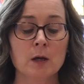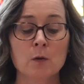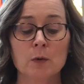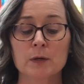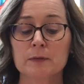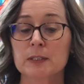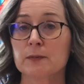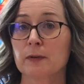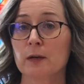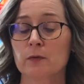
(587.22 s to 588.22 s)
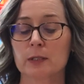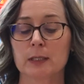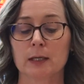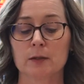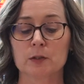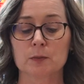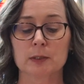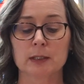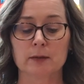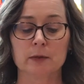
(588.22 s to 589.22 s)
One of his favorite titles
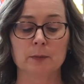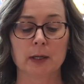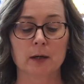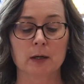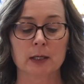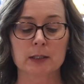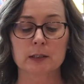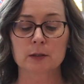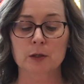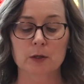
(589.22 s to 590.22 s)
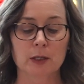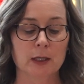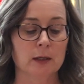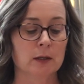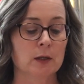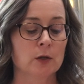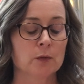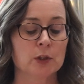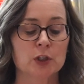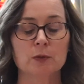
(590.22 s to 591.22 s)
was given by our cousin Renee
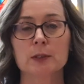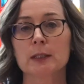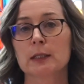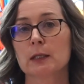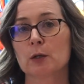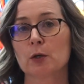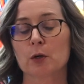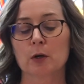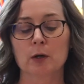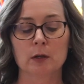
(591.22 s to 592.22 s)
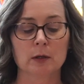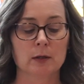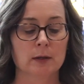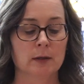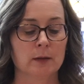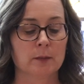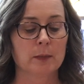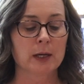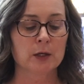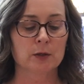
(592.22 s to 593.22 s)
when she was a little girl,
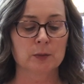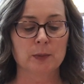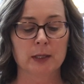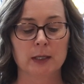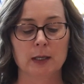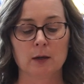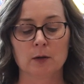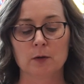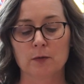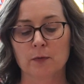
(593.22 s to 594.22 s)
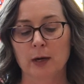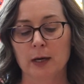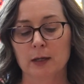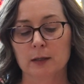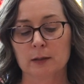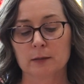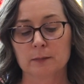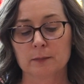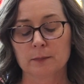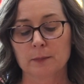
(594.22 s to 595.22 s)
"My good buddy, Uncle Frank."
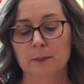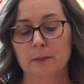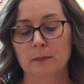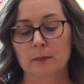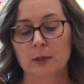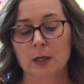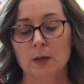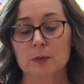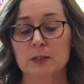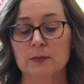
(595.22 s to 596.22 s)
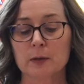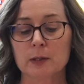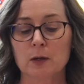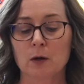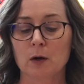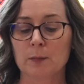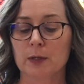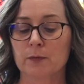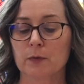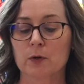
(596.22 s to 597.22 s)
It was very
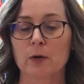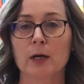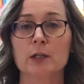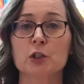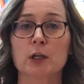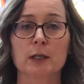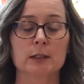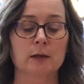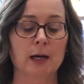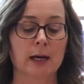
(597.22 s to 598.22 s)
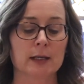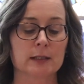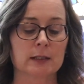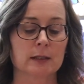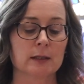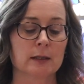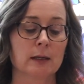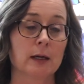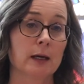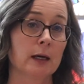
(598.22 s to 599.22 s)
common for a grandchild to ask,
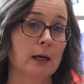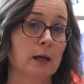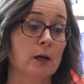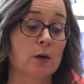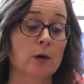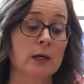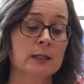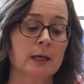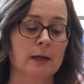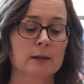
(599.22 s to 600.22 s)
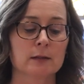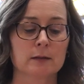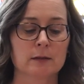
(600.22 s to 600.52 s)
"Hey, Granddad,